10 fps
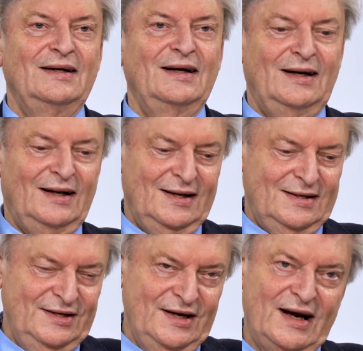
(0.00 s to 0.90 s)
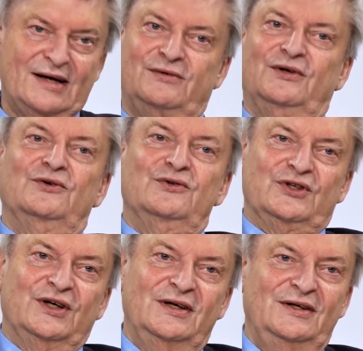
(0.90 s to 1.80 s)
and let the
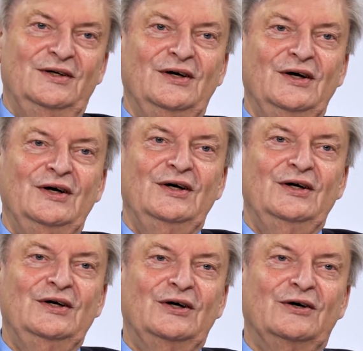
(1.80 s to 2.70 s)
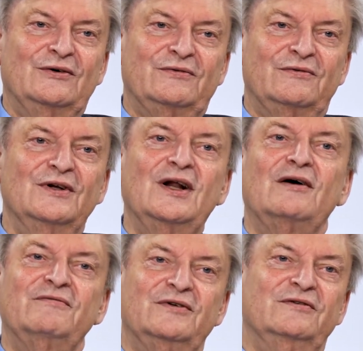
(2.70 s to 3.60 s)
arrows of
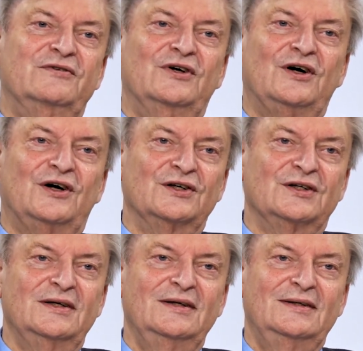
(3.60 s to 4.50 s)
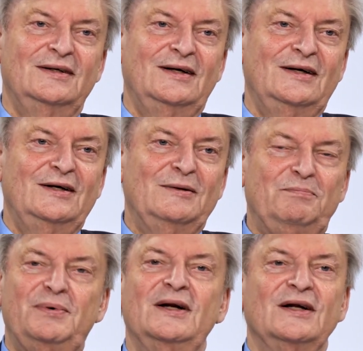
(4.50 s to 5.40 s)
love of God
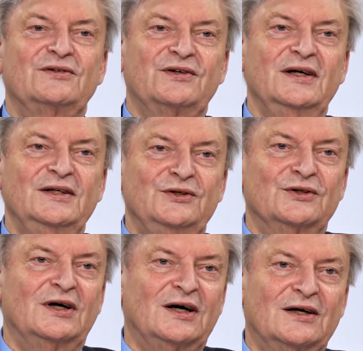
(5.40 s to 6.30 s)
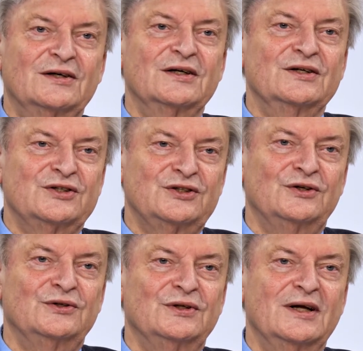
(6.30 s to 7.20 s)
penetrate your heart and
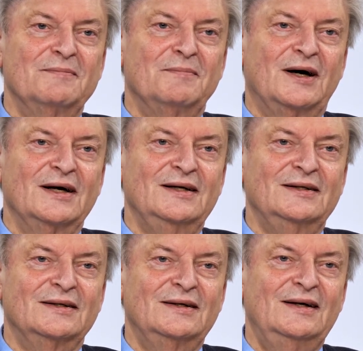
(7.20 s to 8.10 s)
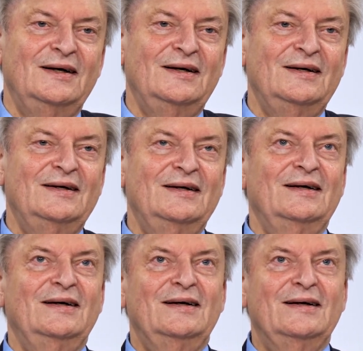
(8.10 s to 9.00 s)
soul and mind,
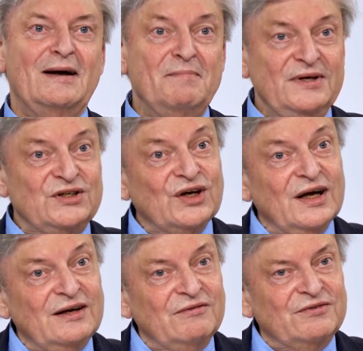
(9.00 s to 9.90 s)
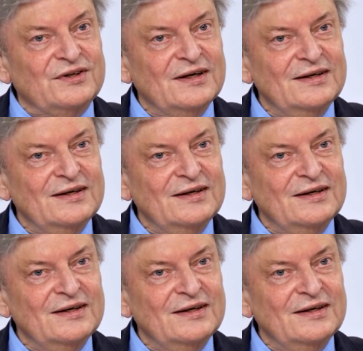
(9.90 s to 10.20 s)
and be saved.